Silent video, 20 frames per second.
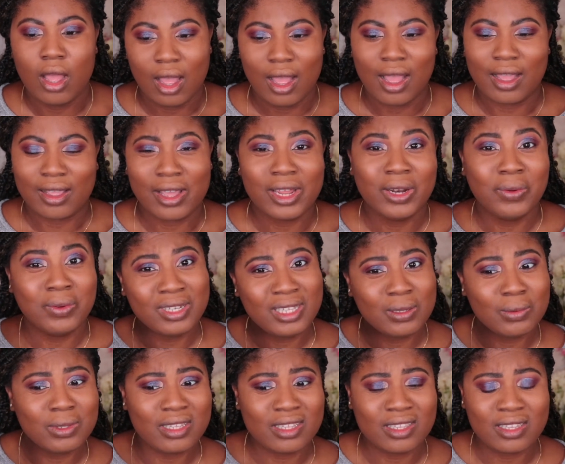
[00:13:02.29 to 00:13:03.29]
I kind of want to see
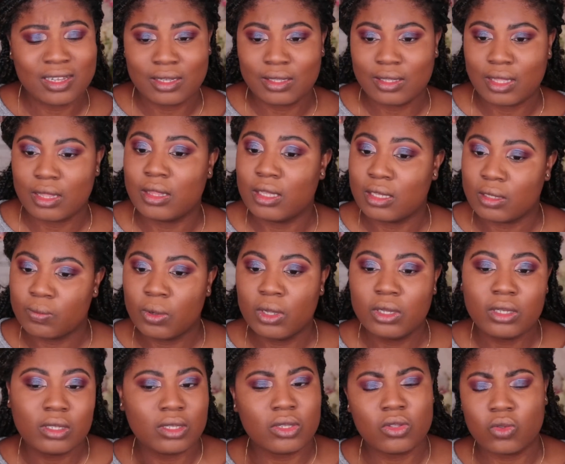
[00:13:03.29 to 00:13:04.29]
what this does at this point,
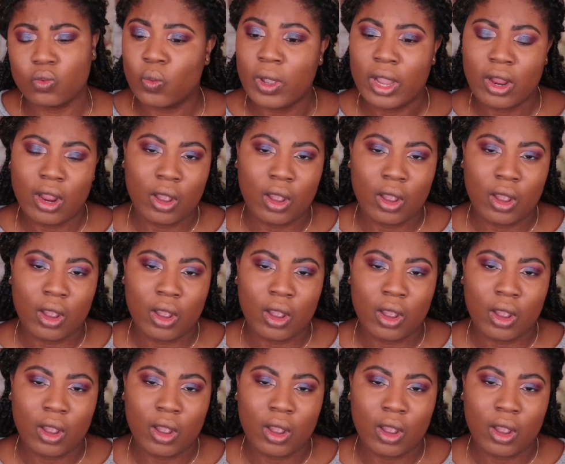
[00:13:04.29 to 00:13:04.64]
because this is where I